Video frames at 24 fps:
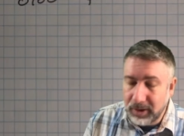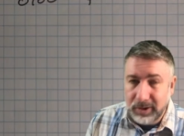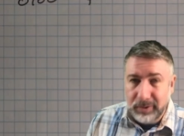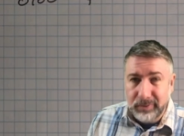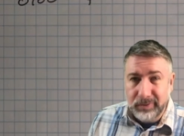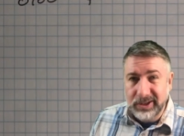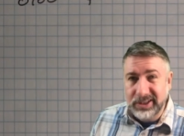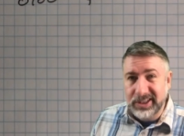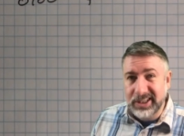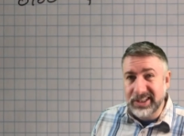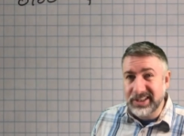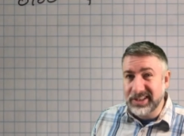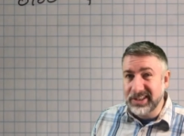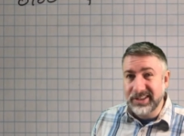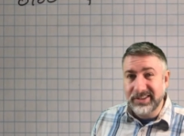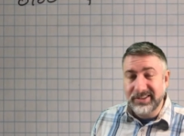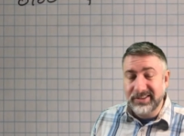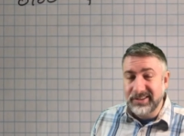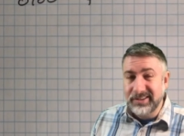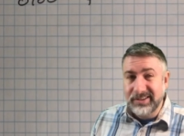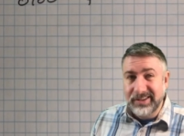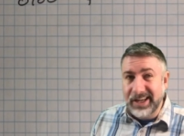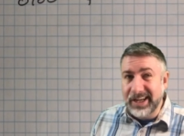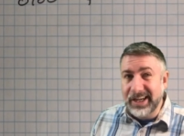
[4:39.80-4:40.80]
which
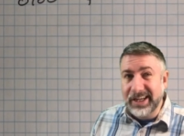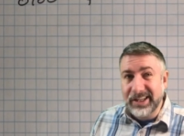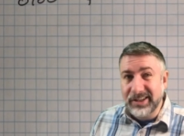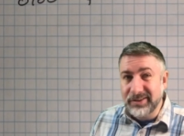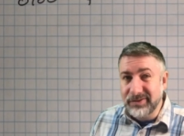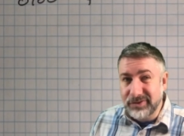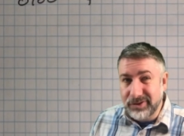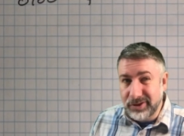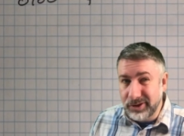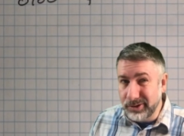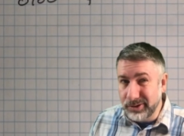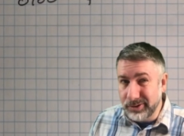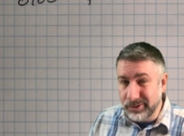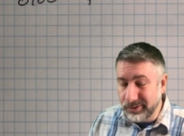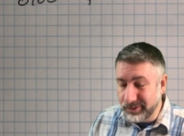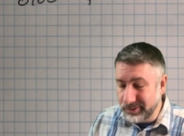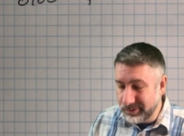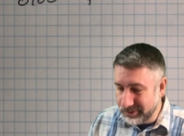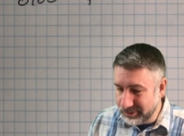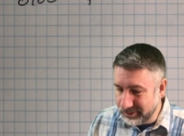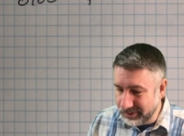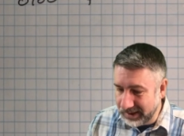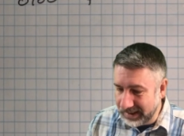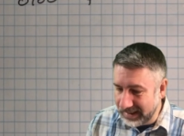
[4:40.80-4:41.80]
isn't negative 2,
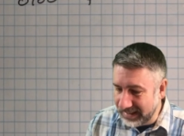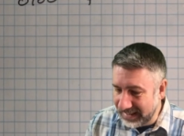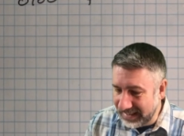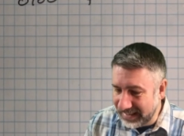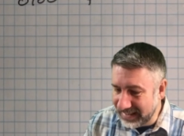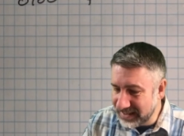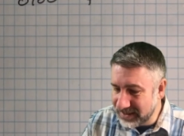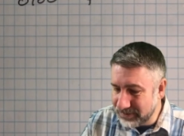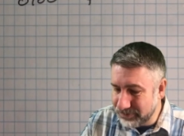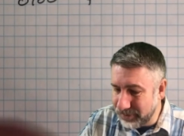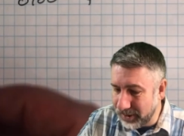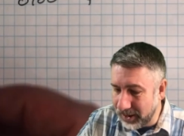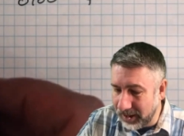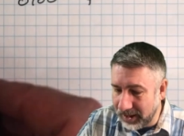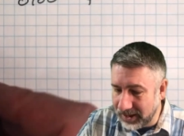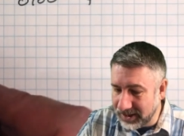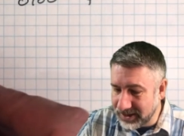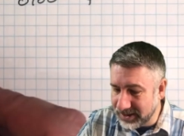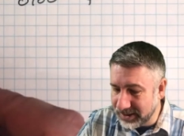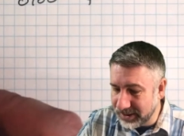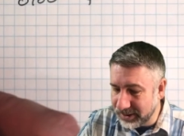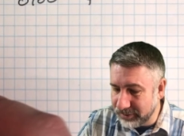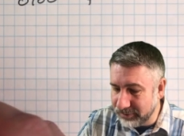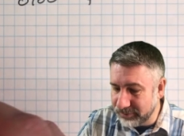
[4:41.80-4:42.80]
right? It's
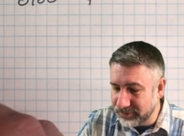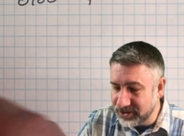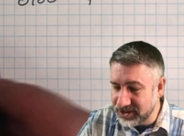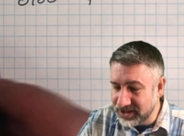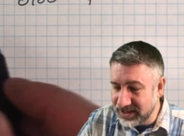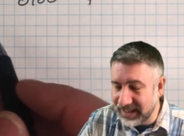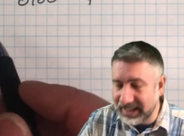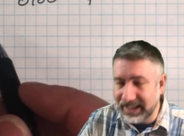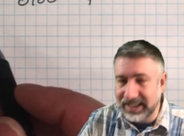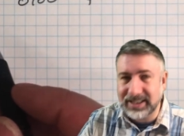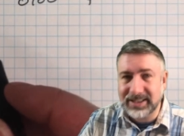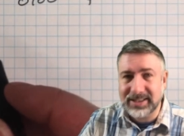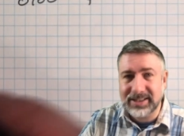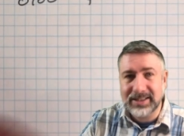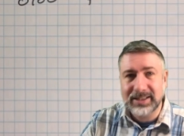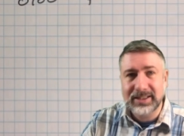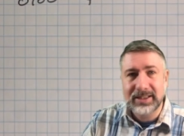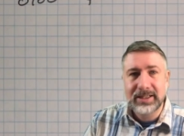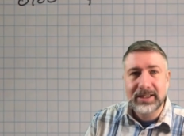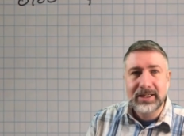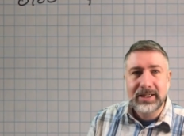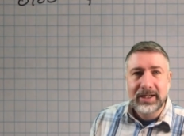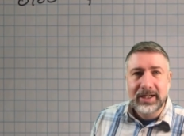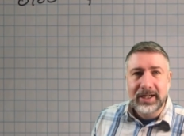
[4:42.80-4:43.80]
positive 6.
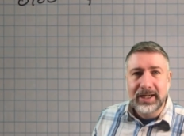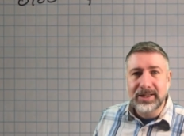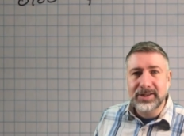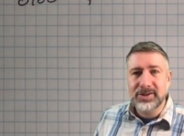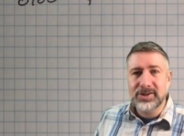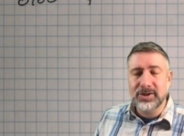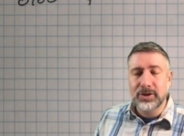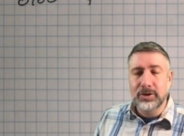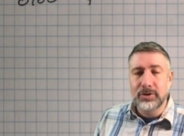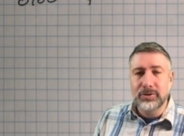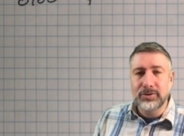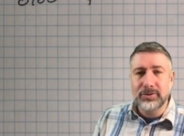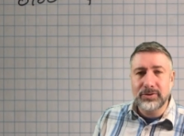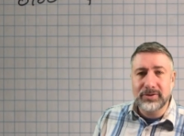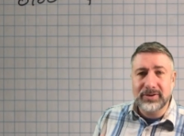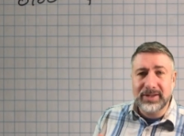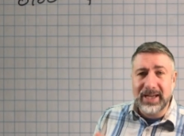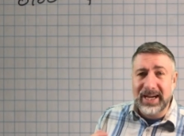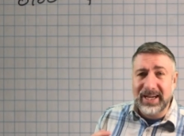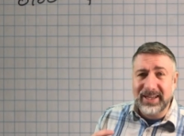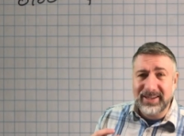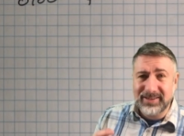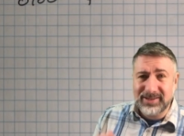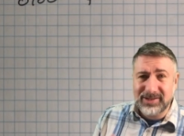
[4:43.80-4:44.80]
And so
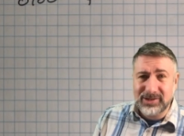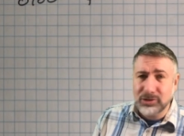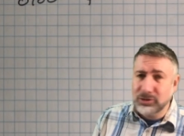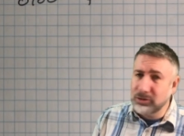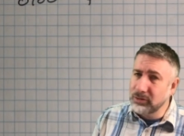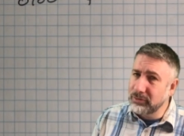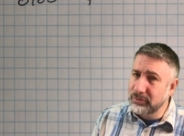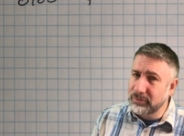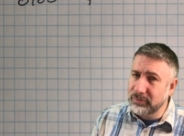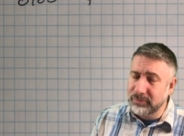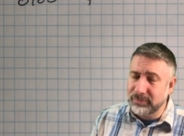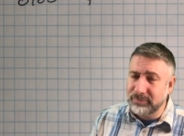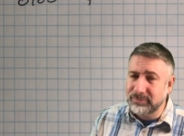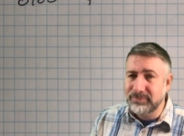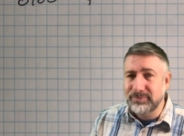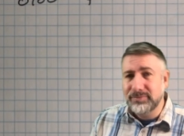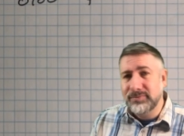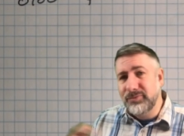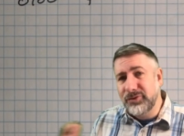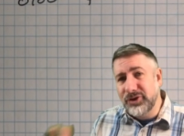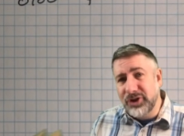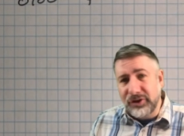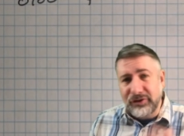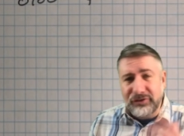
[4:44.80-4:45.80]
that sort of
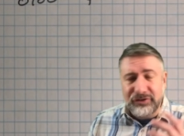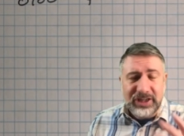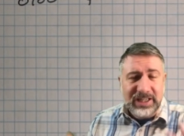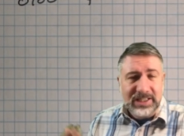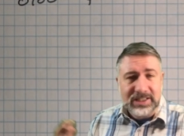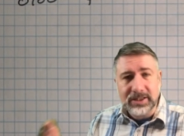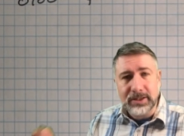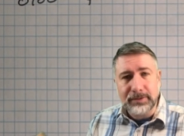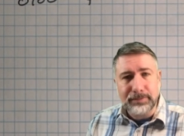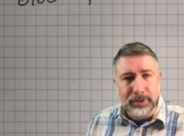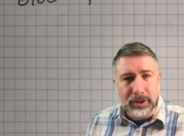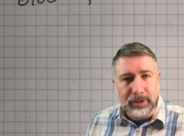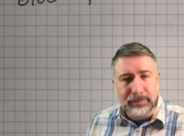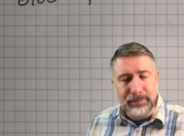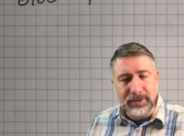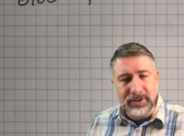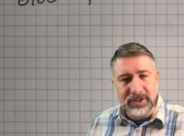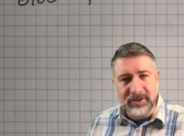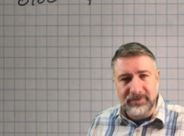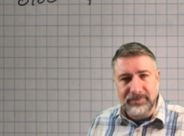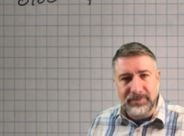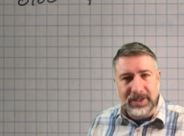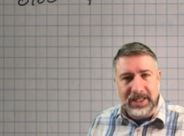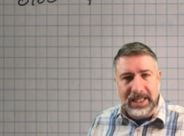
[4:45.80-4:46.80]
defeats the purpose
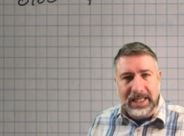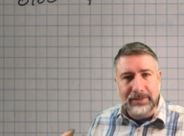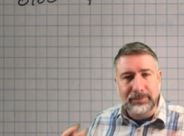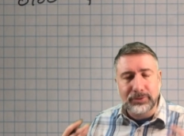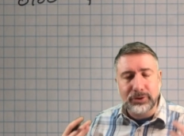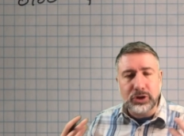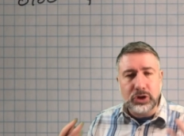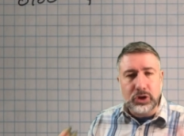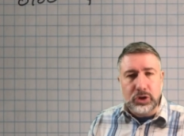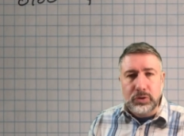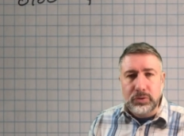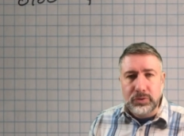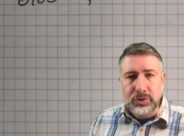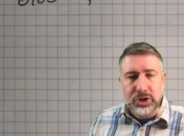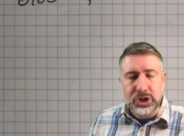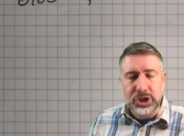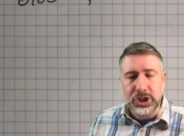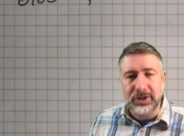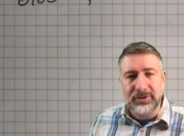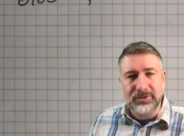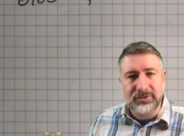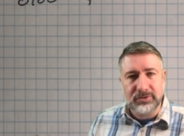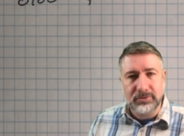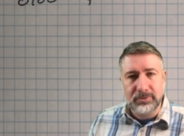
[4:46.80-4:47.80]
of being able to use
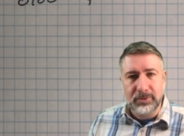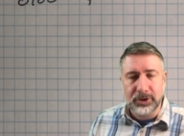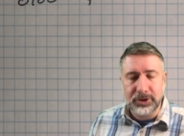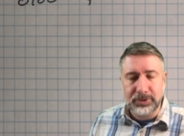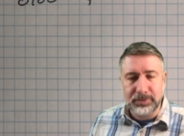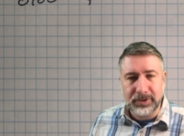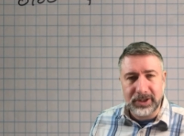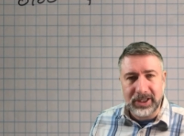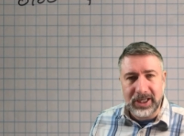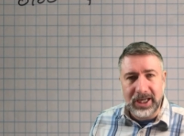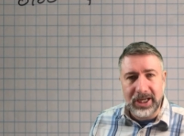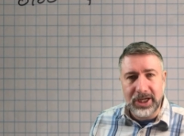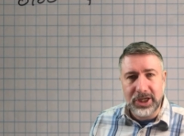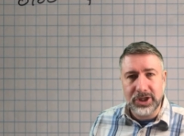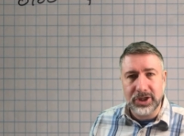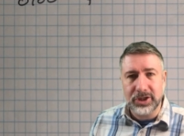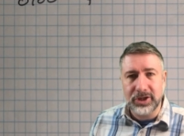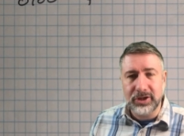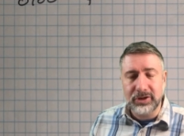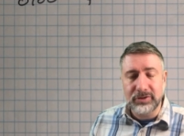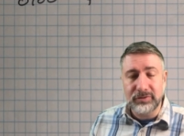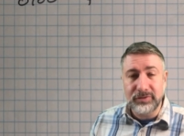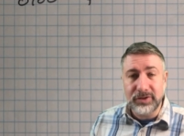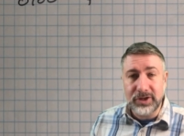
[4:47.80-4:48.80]
shifts for multiplication
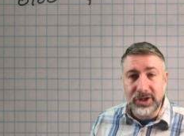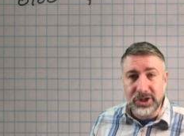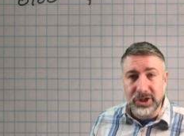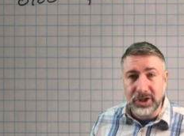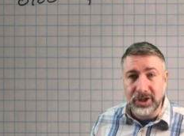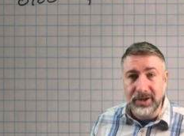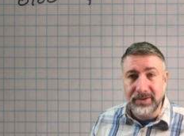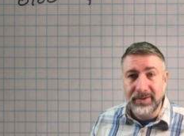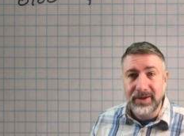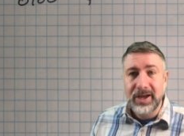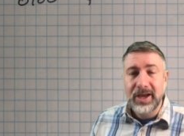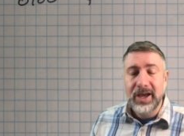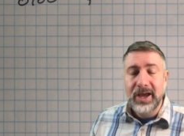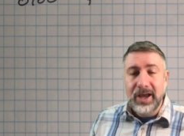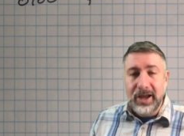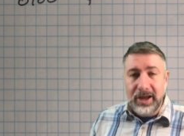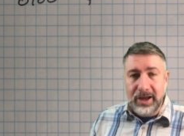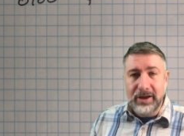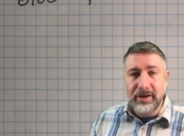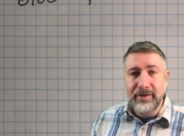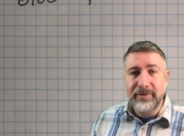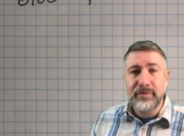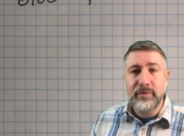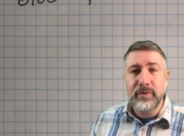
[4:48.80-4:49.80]
and division
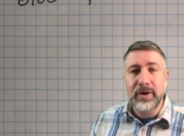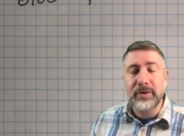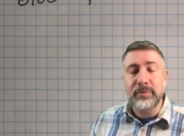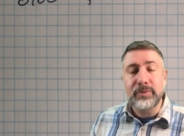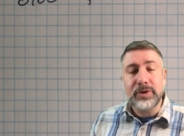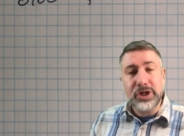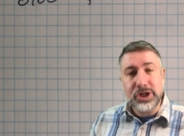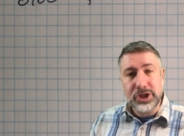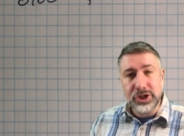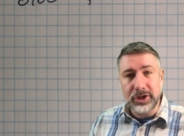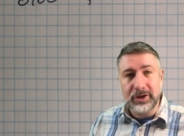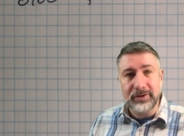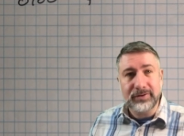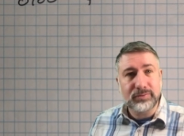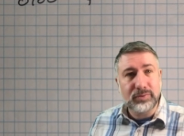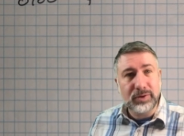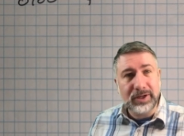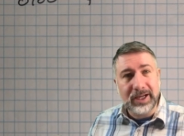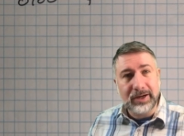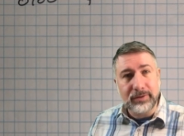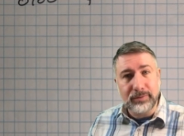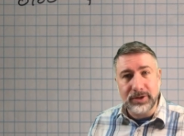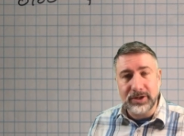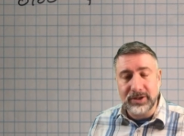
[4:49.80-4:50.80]
if, when we shift, we
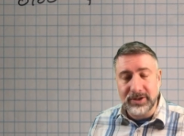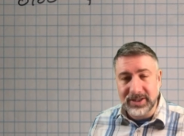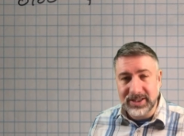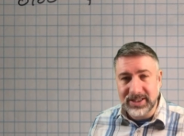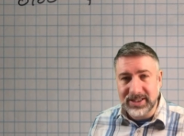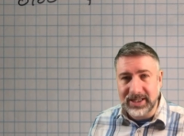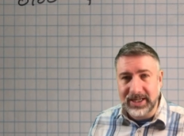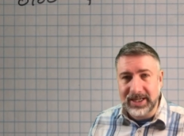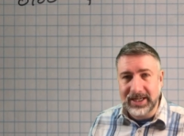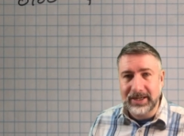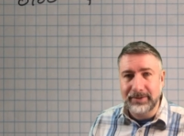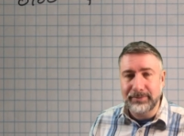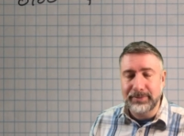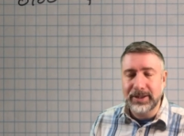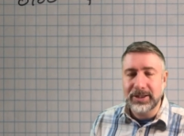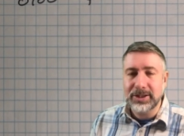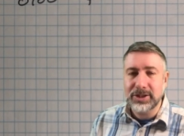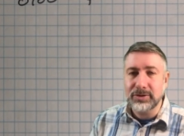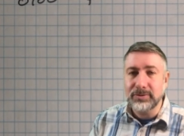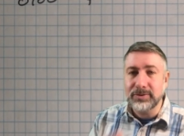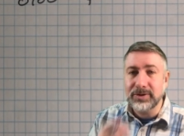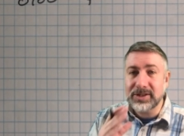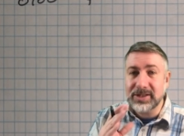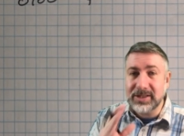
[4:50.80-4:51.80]
get rid of the sign bit.
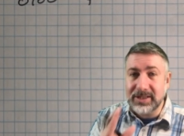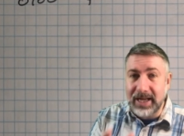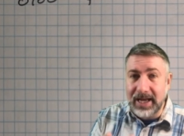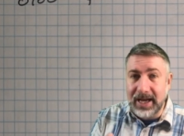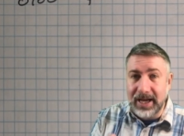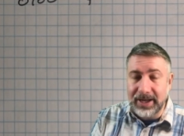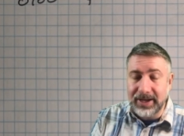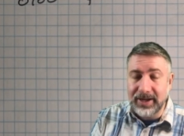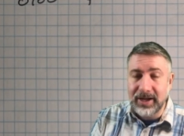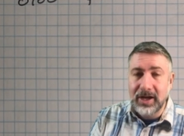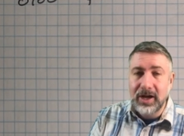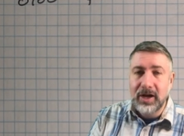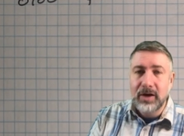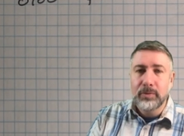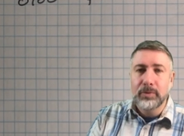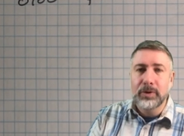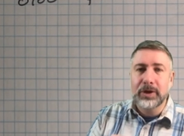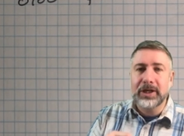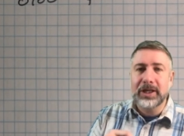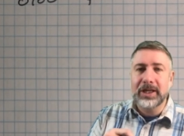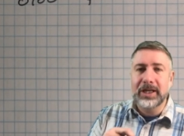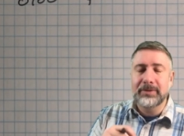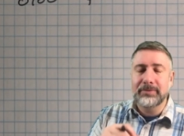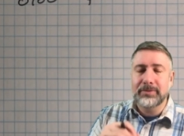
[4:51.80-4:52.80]
So instead, we're
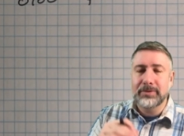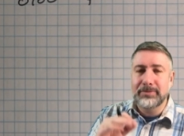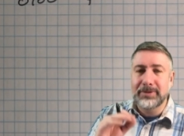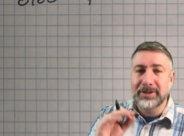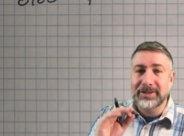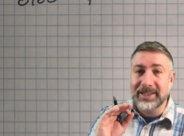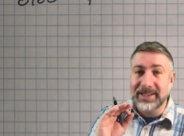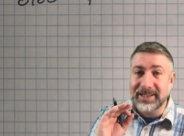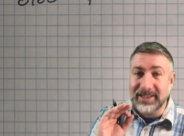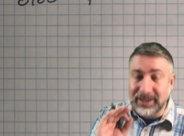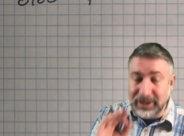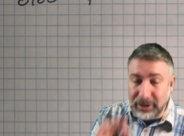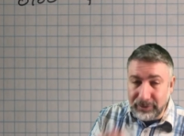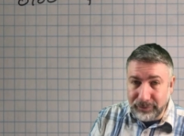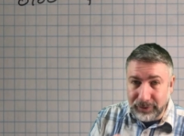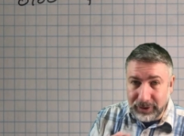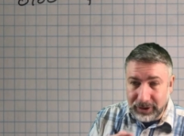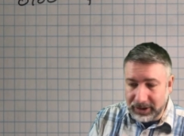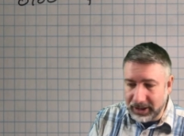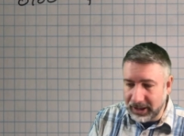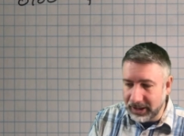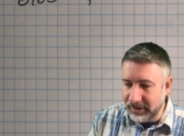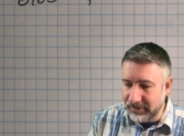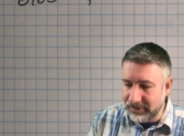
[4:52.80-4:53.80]
going to implement a
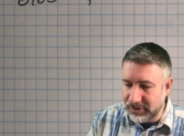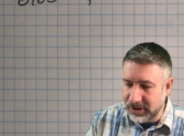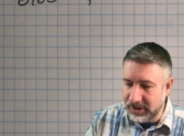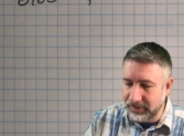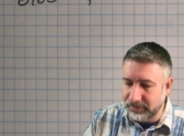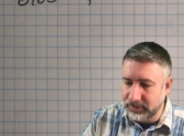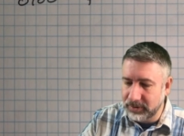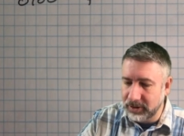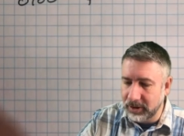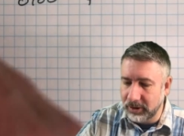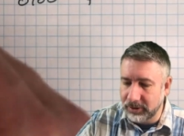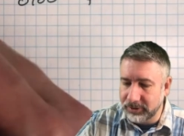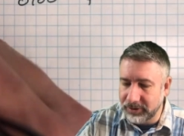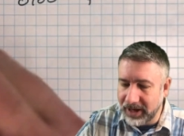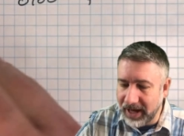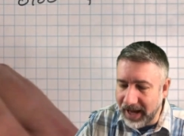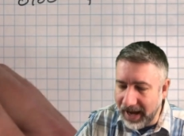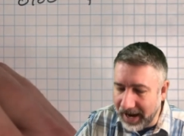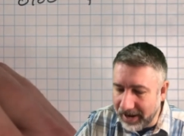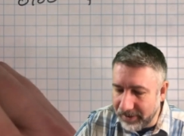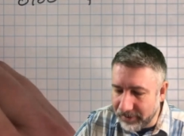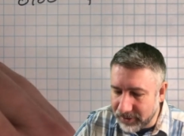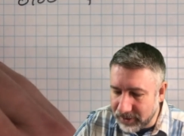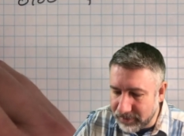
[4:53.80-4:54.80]
different kind of shift called an
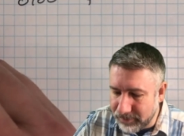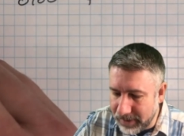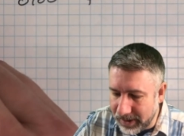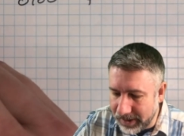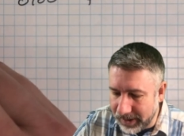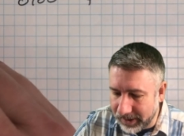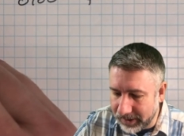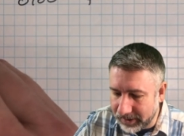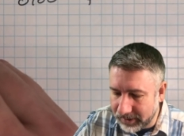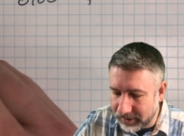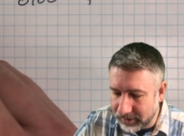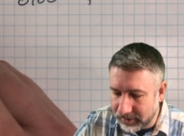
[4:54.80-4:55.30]
arithmetic.